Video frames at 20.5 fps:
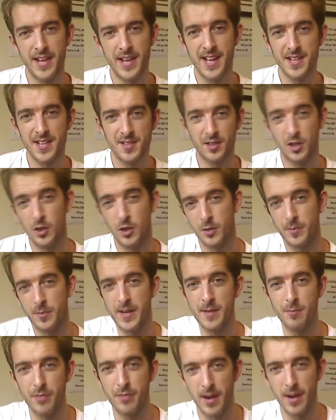That
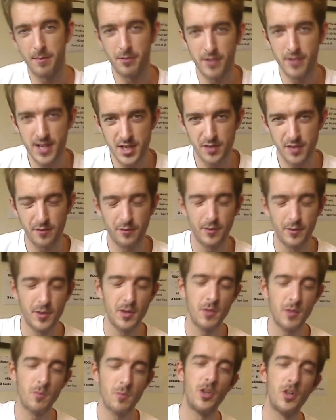could be in preparation for
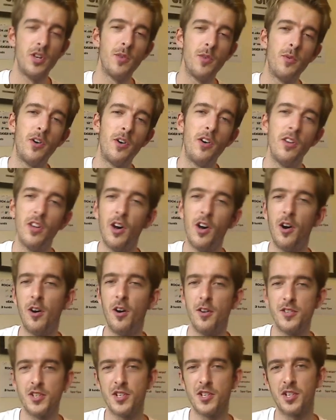doing Wonderwall,
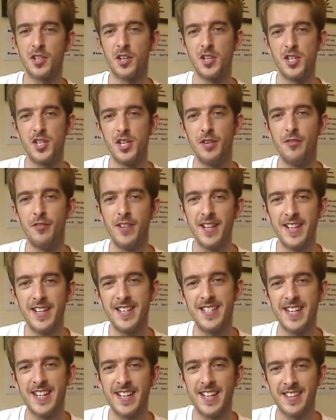or just because you
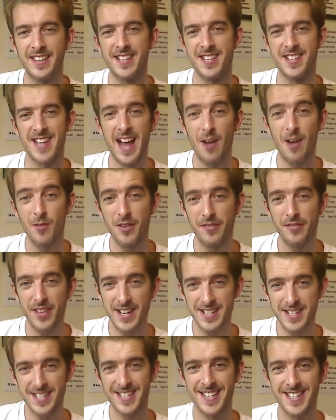really dig the sound
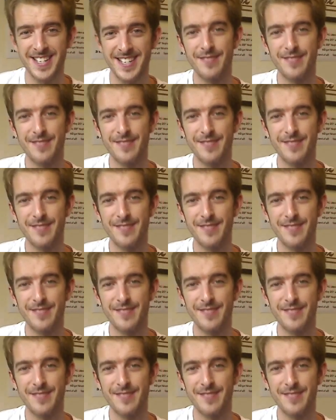of it.